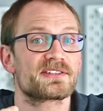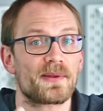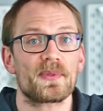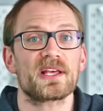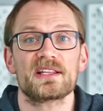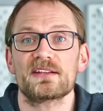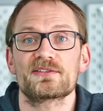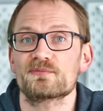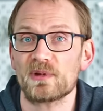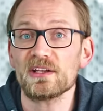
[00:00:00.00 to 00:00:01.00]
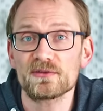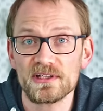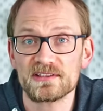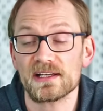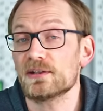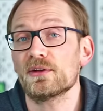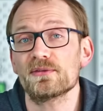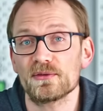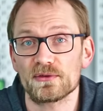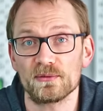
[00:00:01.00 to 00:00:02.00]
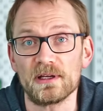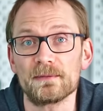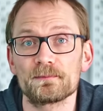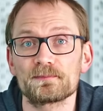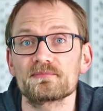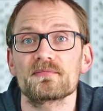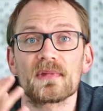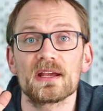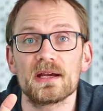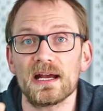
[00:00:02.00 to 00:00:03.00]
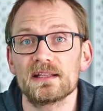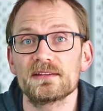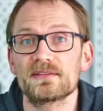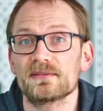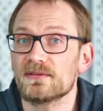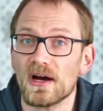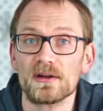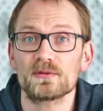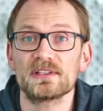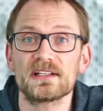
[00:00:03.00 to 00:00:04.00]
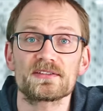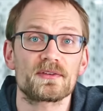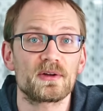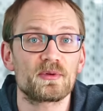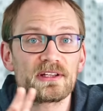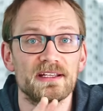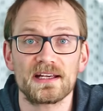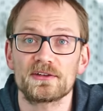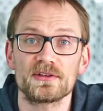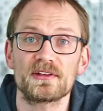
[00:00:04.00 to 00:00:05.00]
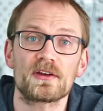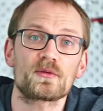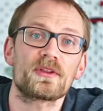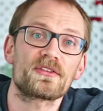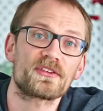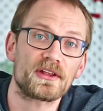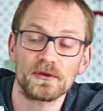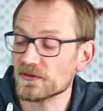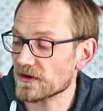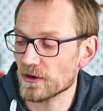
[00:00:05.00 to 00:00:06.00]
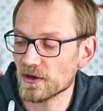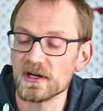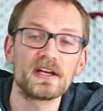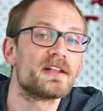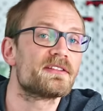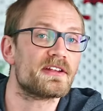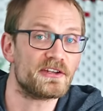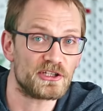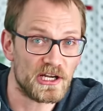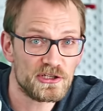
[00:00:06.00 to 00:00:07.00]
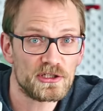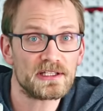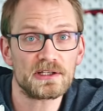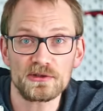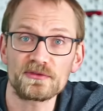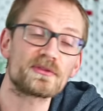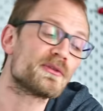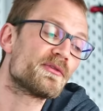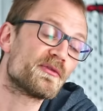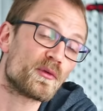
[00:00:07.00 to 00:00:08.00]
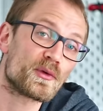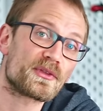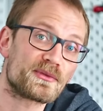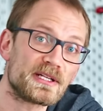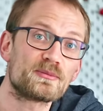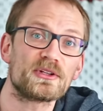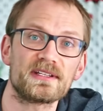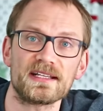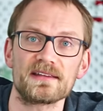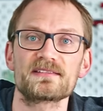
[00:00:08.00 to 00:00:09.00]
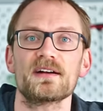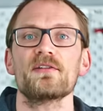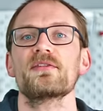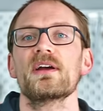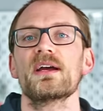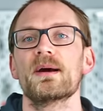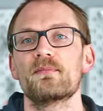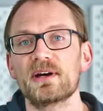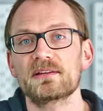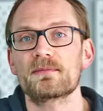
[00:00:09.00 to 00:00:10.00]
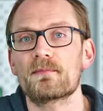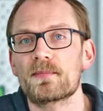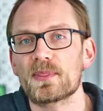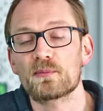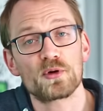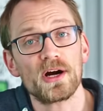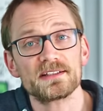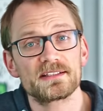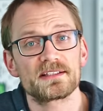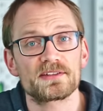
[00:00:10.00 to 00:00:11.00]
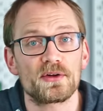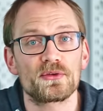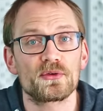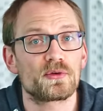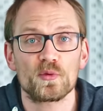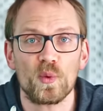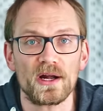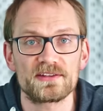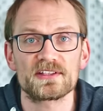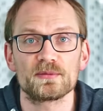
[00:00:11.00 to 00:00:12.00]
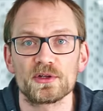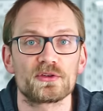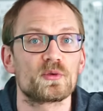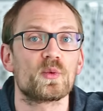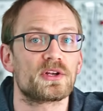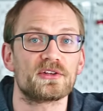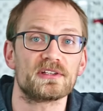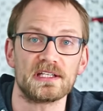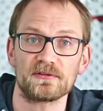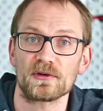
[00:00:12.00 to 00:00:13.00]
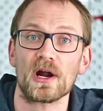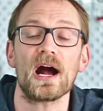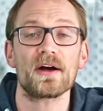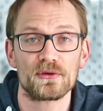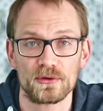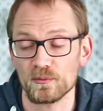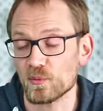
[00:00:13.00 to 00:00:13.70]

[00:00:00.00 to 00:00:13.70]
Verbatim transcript: it's something that's interesting and useful to me. And not only does 3D printing get you in touch with skills that are tangentially useful for 3D printing itself, but the process is also quite similar to what you'd need for other